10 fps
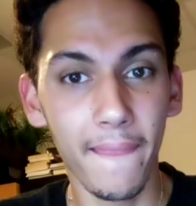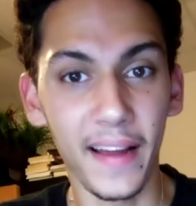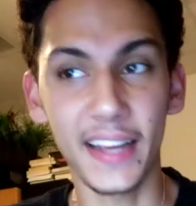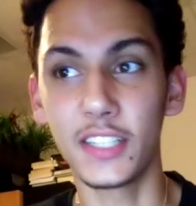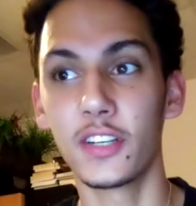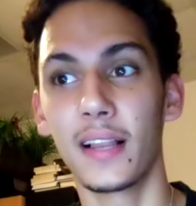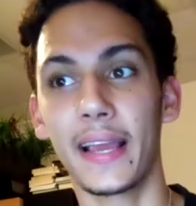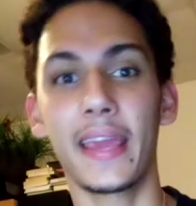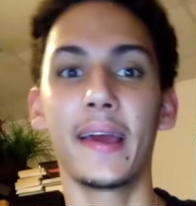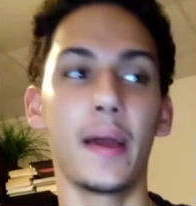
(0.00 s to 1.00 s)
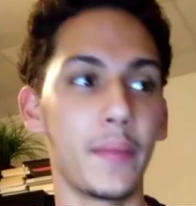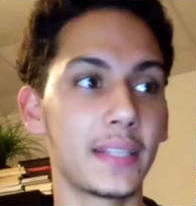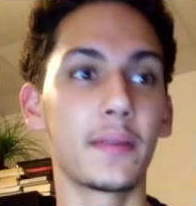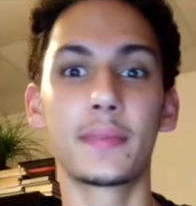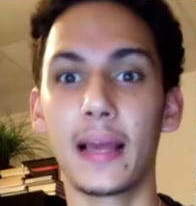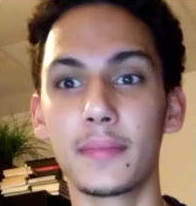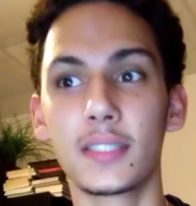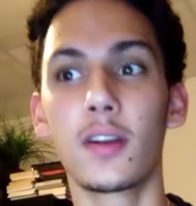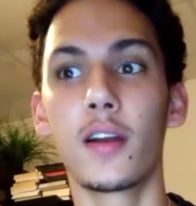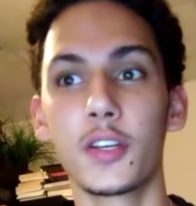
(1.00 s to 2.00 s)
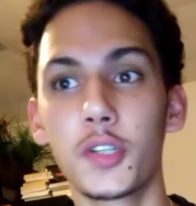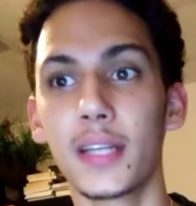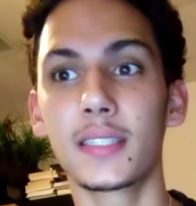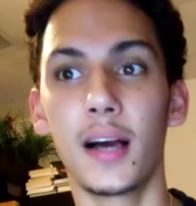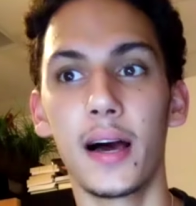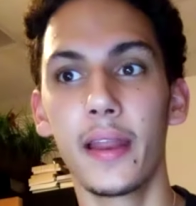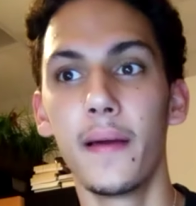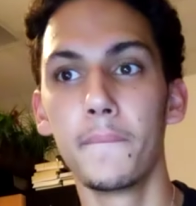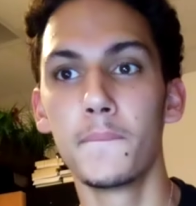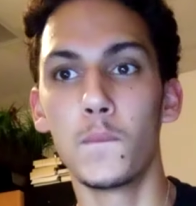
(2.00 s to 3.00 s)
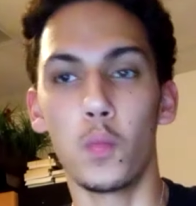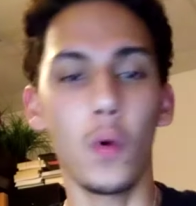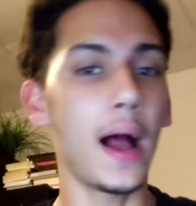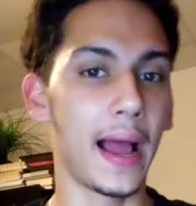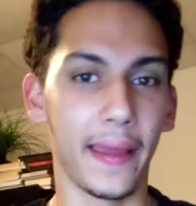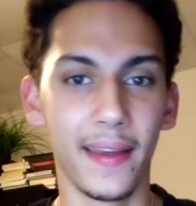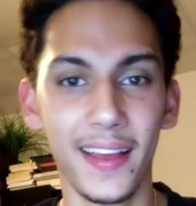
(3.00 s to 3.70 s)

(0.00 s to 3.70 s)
All right? Because you're like, yeah, I mean, sometimes it's hard to trust God. Why?